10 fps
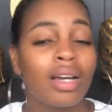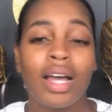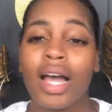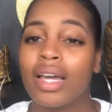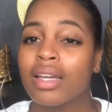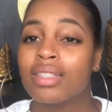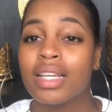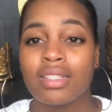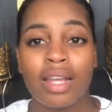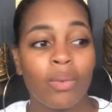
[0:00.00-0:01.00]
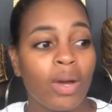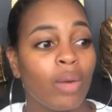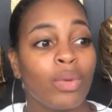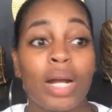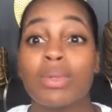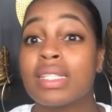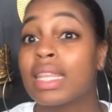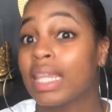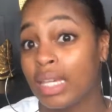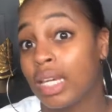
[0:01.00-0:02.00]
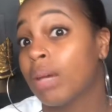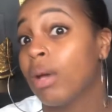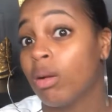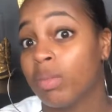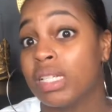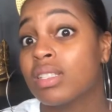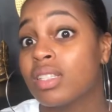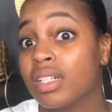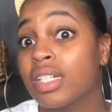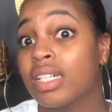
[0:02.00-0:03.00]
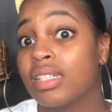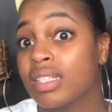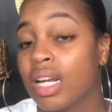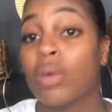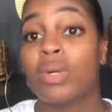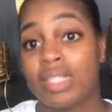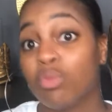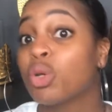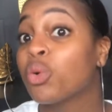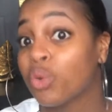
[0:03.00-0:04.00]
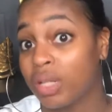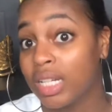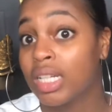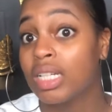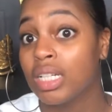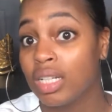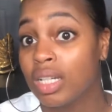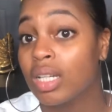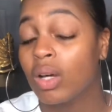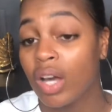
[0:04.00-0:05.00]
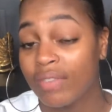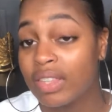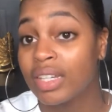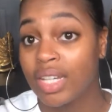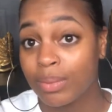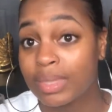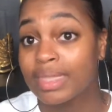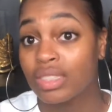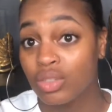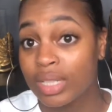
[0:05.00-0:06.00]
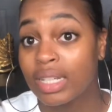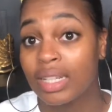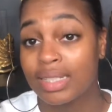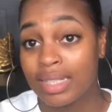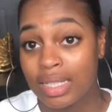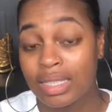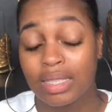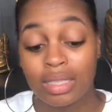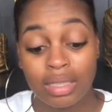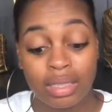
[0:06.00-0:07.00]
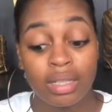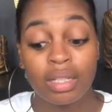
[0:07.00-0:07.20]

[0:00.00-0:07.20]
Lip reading: I tasted that wine when I was thinking about being serious, and I wasn't recording everything I was drinking and tasting.